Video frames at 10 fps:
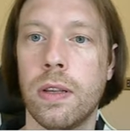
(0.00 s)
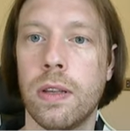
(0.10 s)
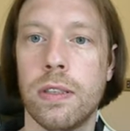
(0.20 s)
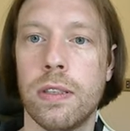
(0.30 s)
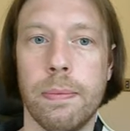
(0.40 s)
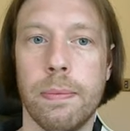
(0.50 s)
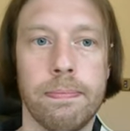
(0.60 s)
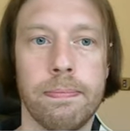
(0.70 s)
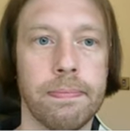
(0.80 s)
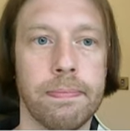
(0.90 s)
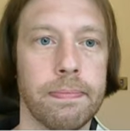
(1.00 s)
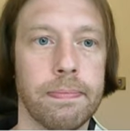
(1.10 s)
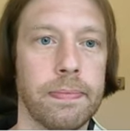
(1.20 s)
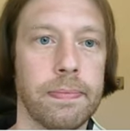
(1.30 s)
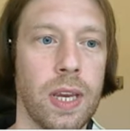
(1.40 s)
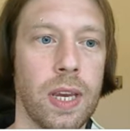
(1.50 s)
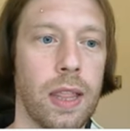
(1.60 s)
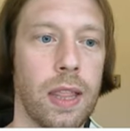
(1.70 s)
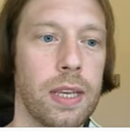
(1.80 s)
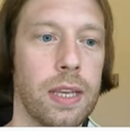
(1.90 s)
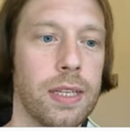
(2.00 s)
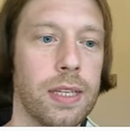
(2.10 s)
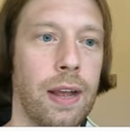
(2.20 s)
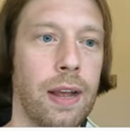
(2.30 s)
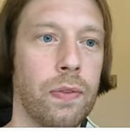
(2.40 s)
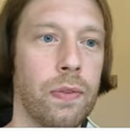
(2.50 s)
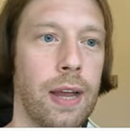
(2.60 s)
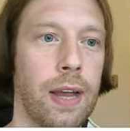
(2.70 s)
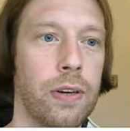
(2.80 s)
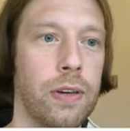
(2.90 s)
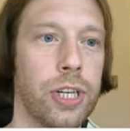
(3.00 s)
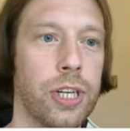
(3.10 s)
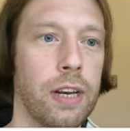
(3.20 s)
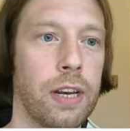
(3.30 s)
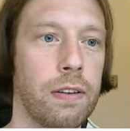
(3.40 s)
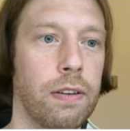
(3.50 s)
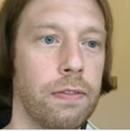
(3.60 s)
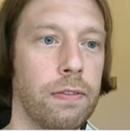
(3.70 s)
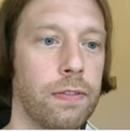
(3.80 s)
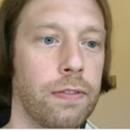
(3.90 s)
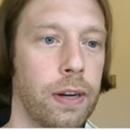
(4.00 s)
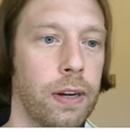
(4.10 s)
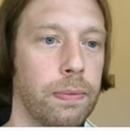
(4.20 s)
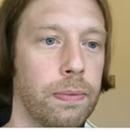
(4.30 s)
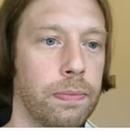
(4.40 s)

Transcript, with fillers: So this is now our new shared file,